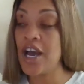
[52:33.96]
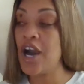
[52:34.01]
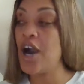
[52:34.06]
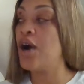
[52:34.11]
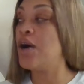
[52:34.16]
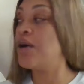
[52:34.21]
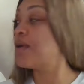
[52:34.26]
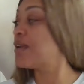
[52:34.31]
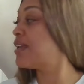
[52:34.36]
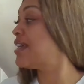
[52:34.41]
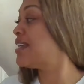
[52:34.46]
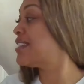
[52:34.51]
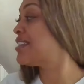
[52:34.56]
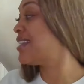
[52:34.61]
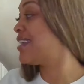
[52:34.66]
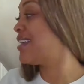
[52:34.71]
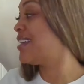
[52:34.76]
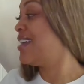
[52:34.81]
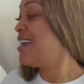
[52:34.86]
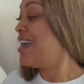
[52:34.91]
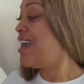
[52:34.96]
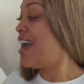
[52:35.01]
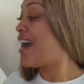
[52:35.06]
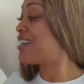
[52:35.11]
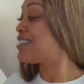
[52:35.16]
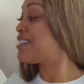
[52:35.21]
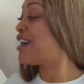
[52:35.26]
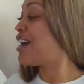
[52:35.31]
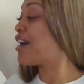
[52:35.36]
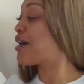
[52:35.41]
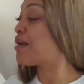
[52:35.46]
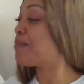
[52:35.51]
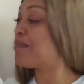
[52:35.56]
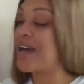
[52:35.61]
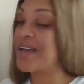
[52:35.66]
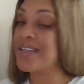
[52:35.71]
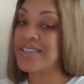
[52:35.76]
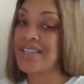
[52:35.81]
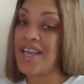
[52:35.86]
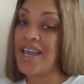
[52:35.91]
and, oh, uh, listen, I talk
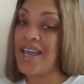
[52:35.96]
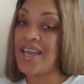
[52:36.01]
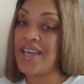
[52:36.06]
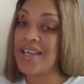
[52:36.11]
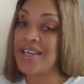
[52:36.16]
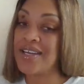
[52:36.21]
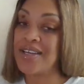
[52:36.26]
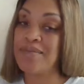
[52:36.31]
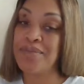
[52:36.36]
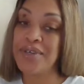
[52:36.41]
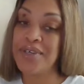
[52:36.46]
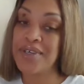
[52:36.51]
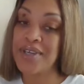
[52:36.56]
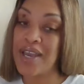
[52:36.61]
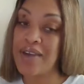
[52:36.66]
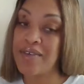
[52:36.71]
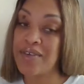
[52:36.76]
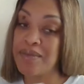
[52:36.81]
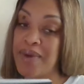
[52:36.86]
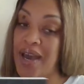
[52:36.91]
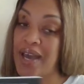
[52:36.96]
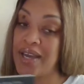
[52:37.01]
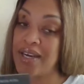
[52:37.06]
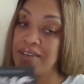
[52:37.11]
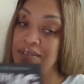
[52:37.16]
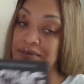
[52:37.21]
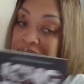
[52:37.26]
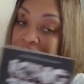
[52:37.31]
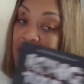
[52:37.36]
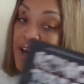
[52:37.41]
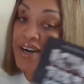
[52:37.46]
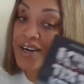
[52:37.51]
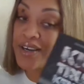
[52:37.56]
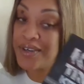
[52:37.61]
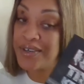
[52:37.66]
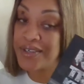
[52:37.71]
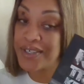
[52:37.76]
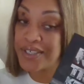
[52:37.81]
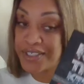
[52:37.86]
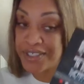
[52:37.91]
about that in the book. Everybody, you've got to
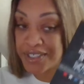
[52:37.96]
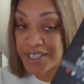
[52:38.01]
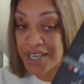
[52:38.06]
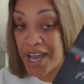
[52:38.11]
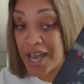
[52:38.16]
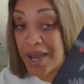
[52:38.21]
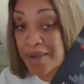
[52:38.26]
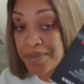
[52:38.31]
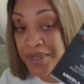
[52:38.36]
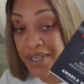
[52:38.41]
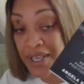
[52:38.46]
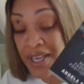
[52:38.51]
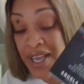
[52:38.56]
go get your copy.